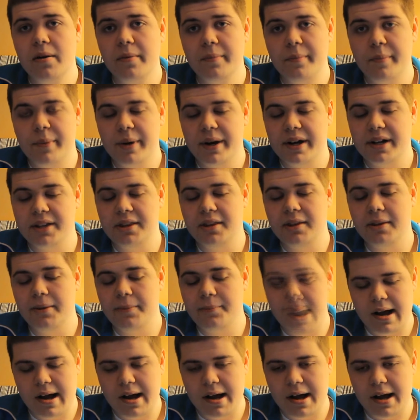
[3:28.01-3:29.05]
but
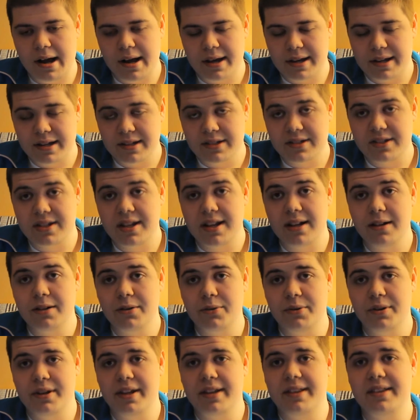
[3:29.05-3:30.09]
I can tell
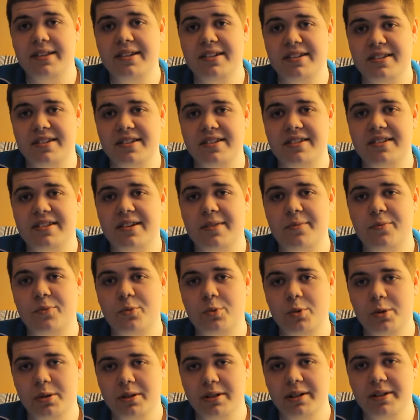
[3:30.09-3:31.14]
you that this is some
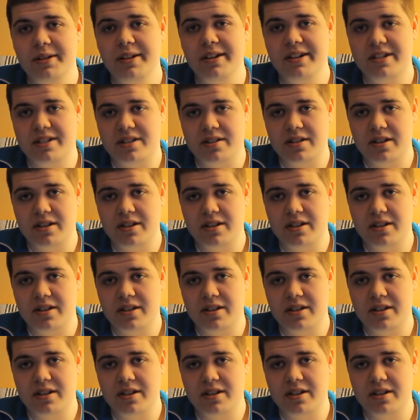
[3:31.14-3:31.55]
really nice